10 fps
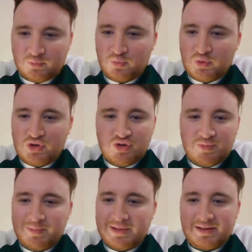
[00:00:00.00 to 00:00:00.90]
we should
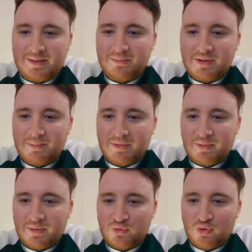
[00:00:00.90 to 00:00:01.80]
be beating teams like
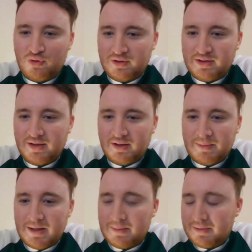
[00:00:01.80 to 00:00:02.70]
Motherwell two three nil
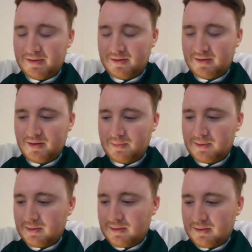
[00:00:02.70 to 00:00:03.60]
in my opinion.
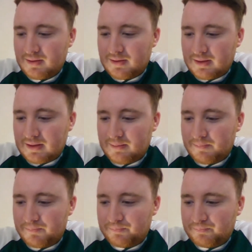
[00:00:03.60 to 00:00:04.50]
Anyway,
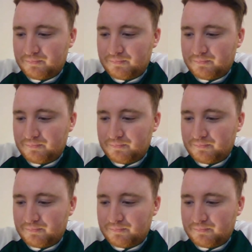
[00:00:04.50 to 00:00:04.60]
um,